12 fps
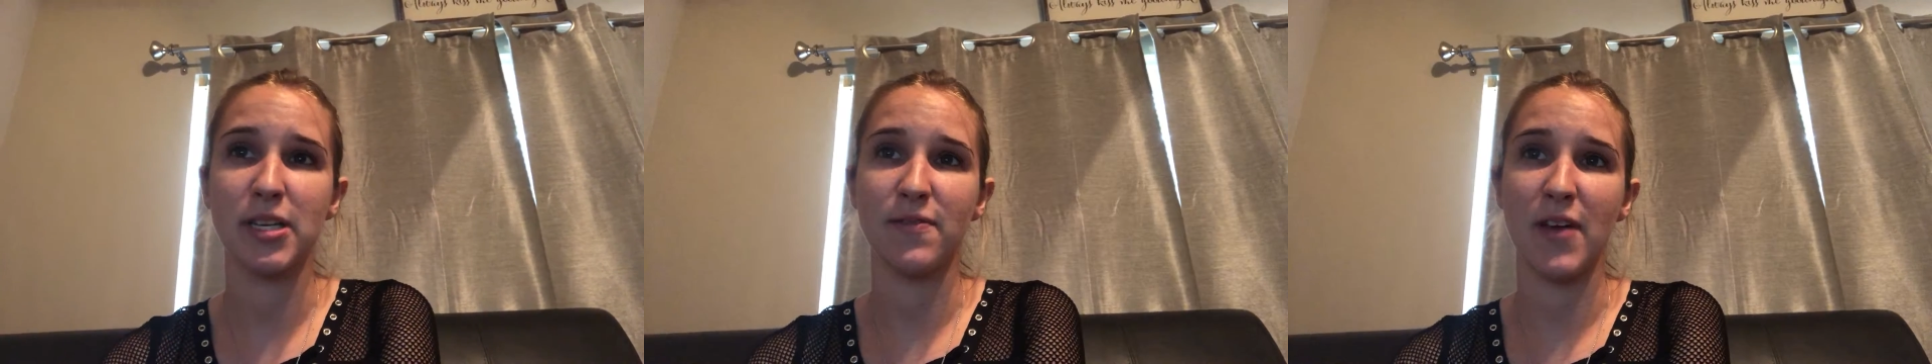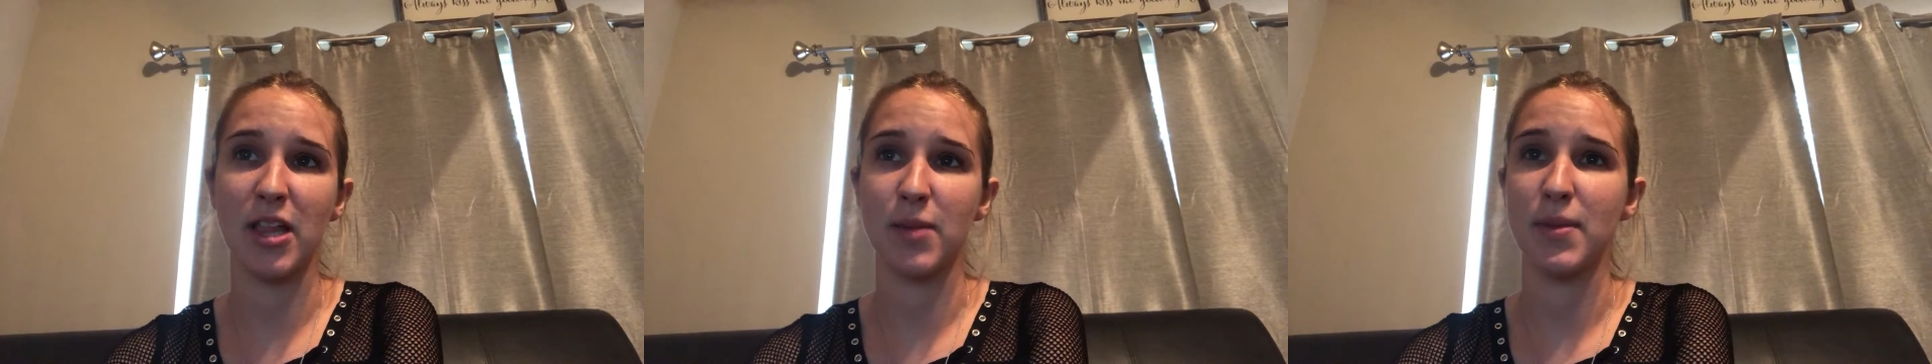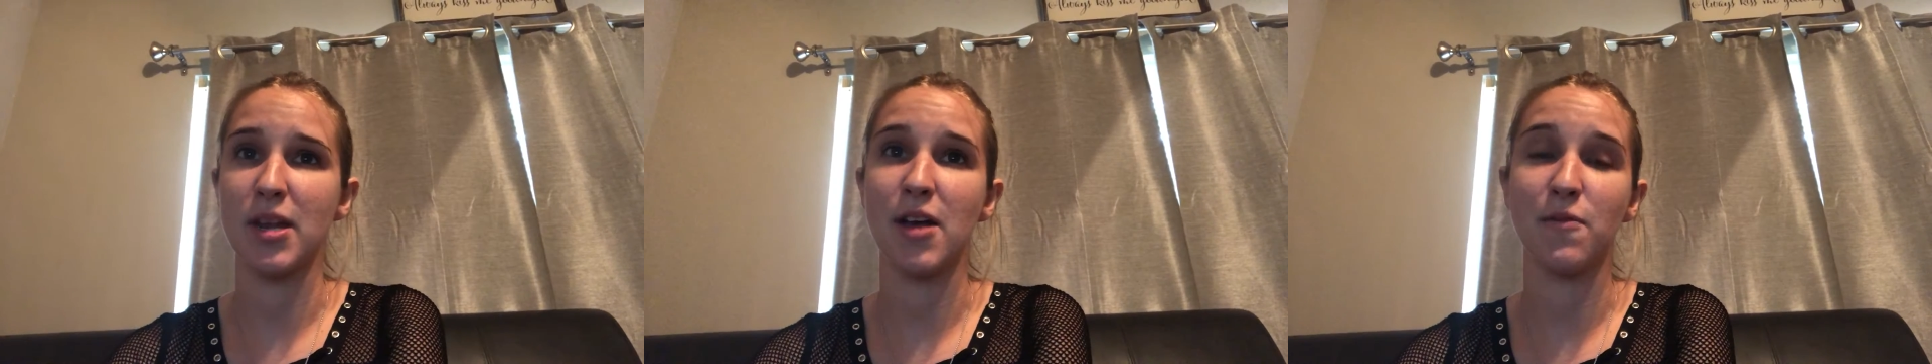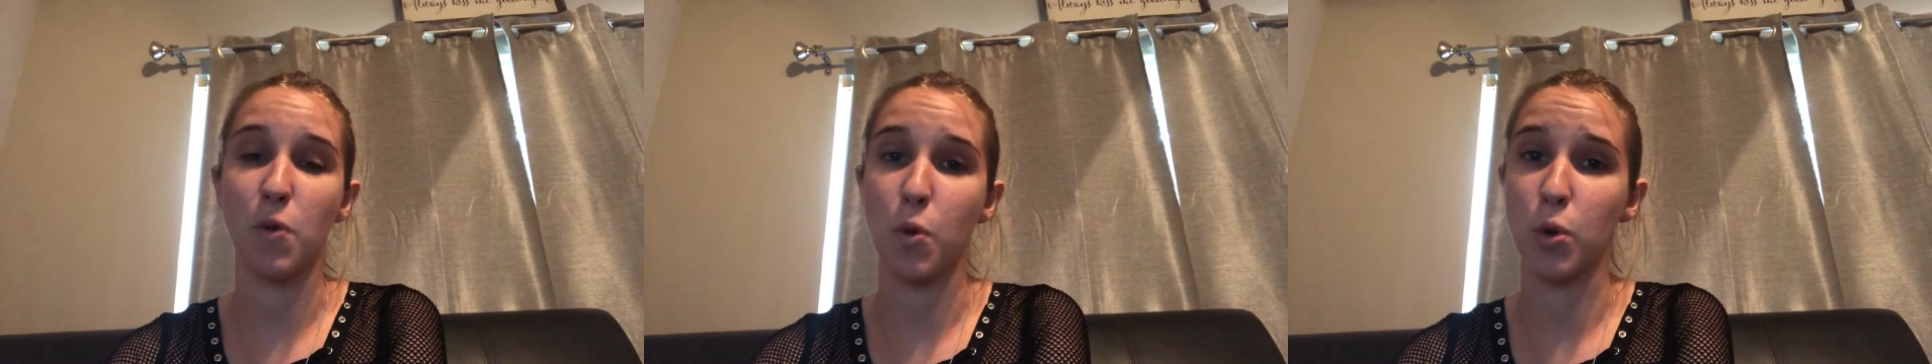development
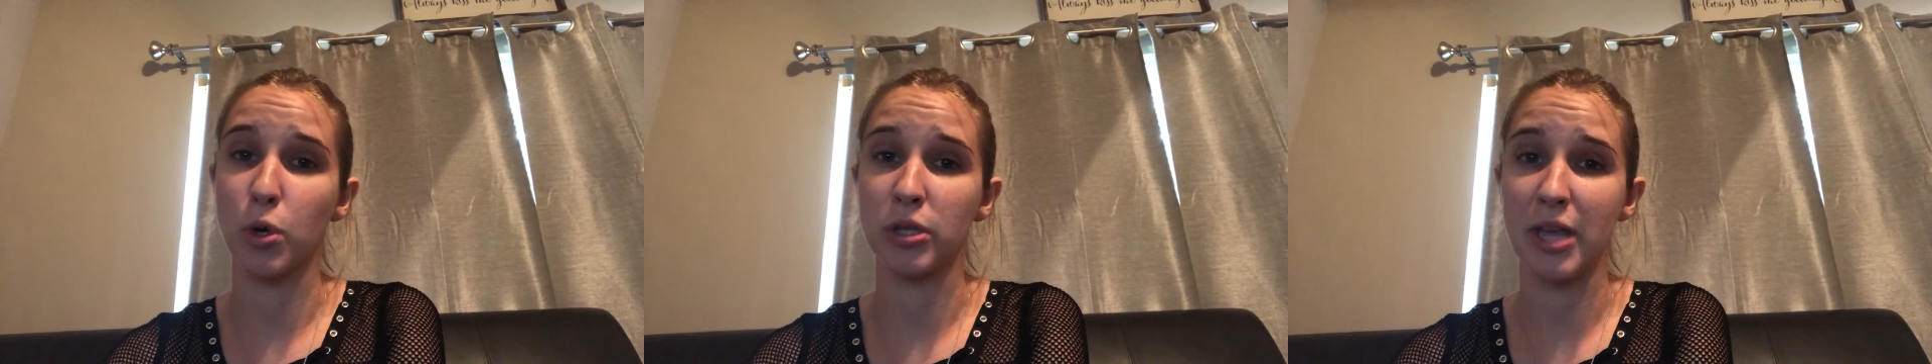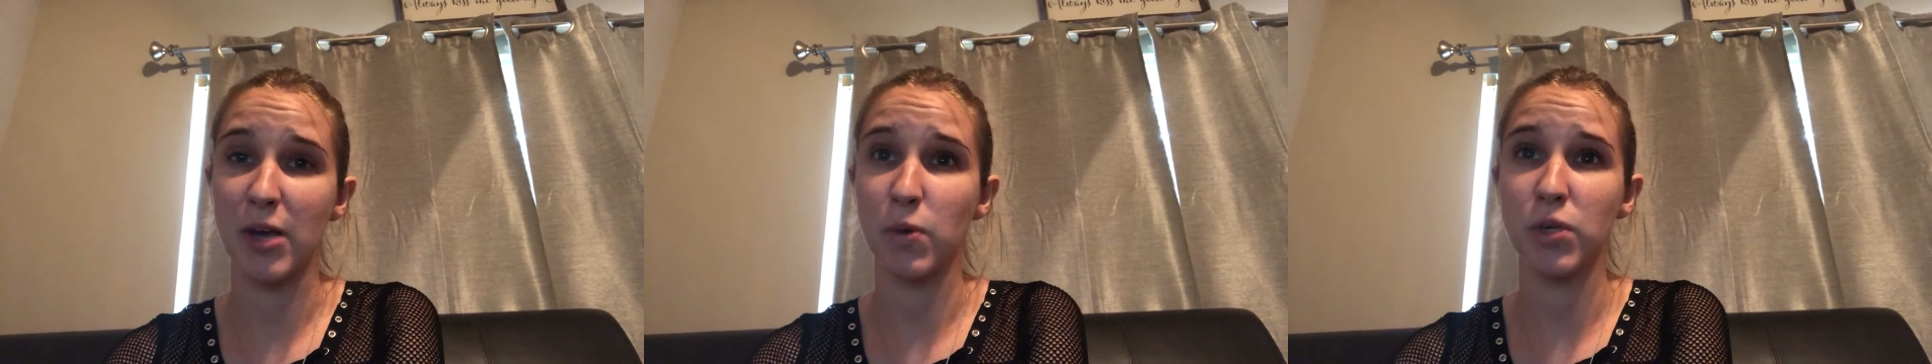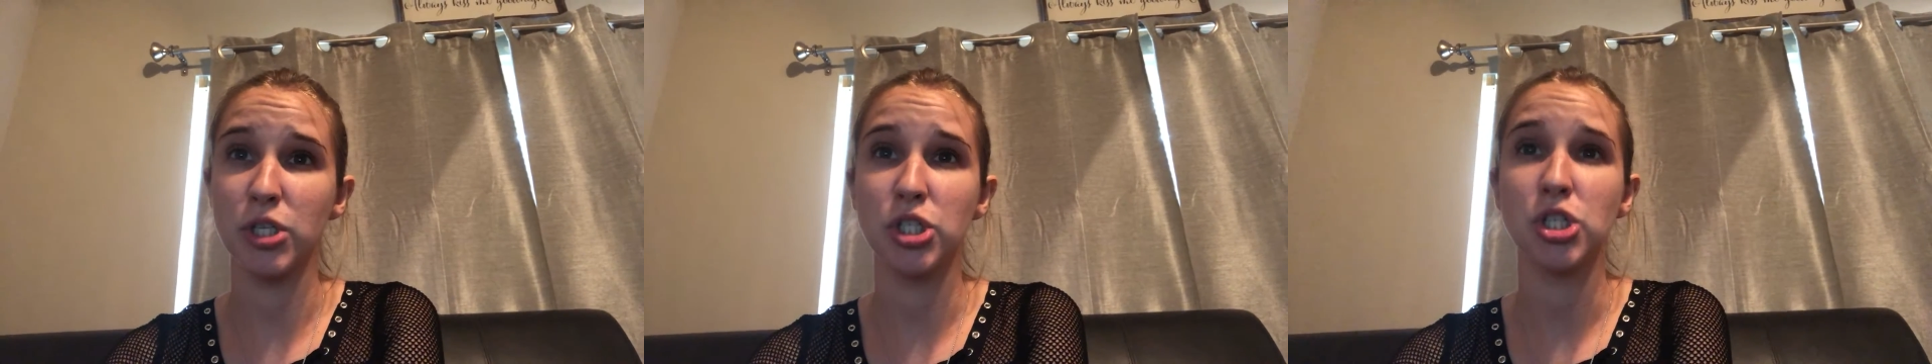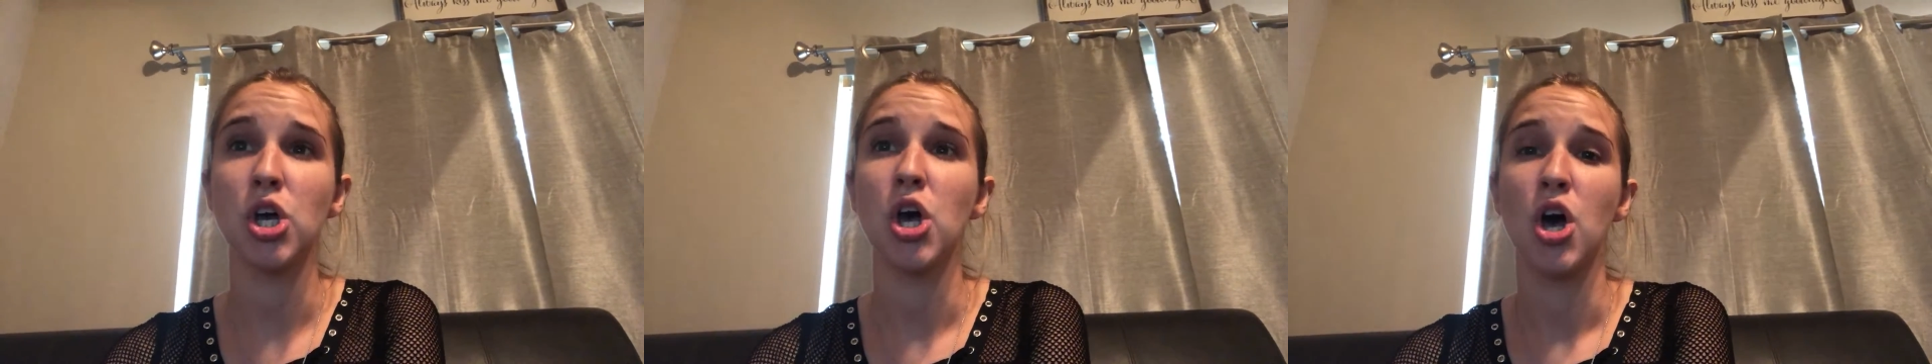of oral language,